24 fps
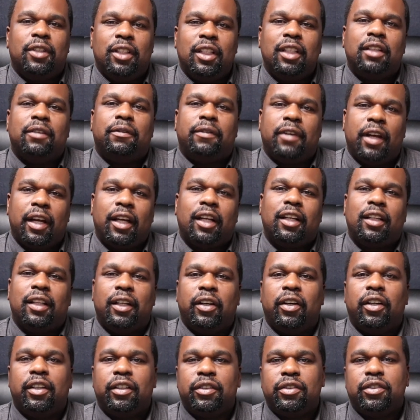a very
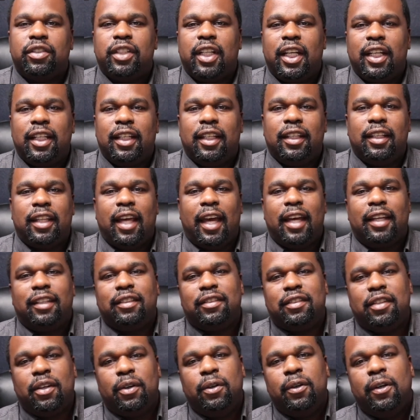clear understanding of that. And
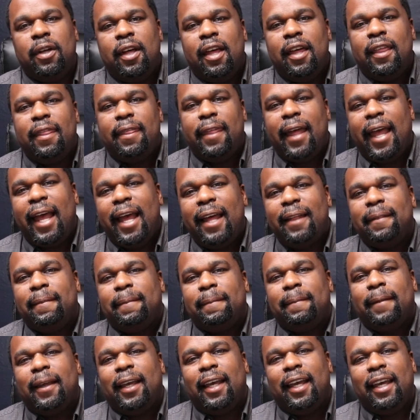so that,
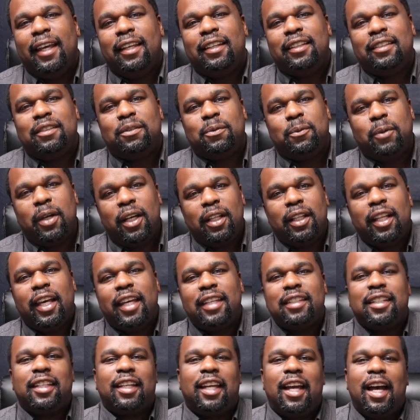as well
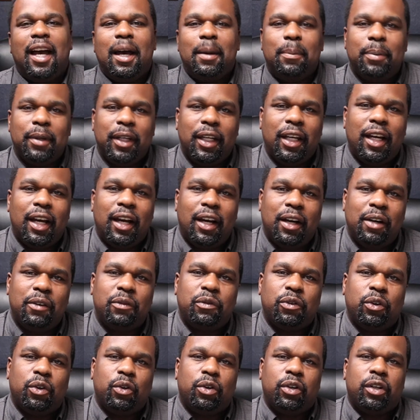as a copy
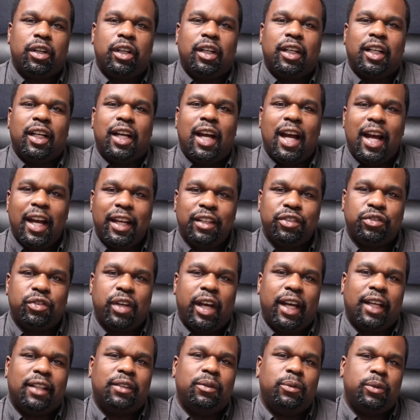of your
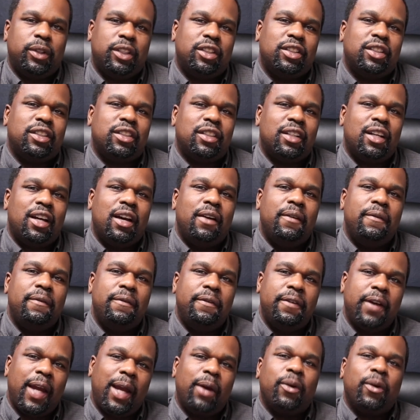contract, which is
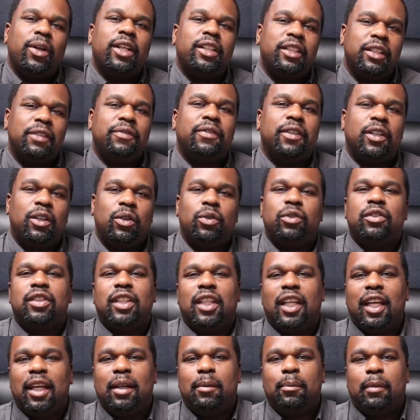very difficult to
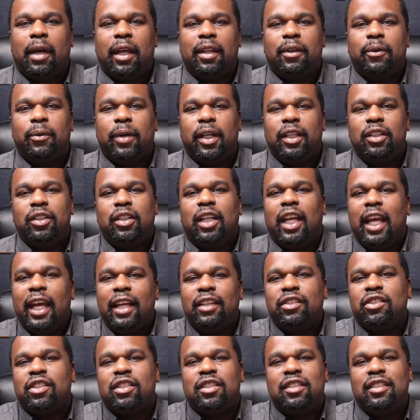get, by the way. You can't
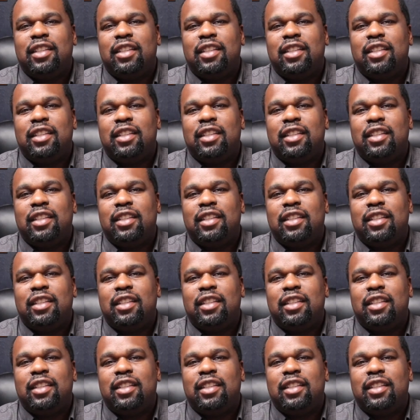just